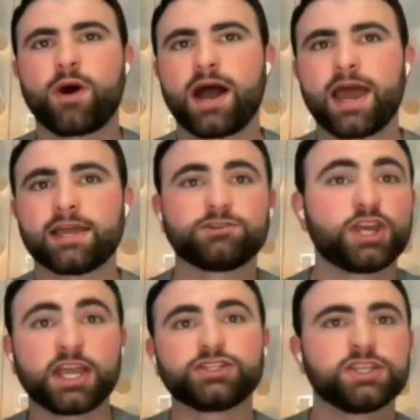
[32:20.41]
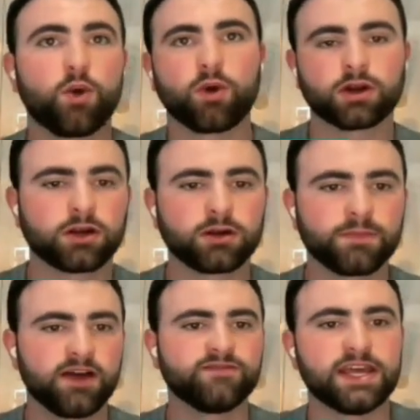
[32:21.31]
How do I change the
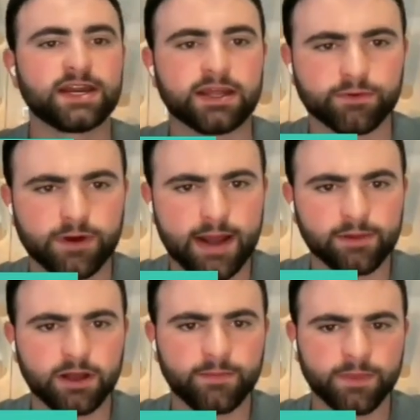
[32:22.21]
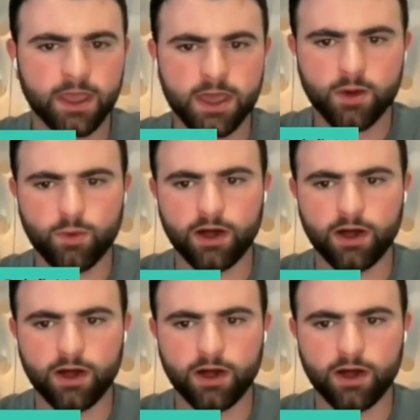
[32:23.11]
order of data in Parabola?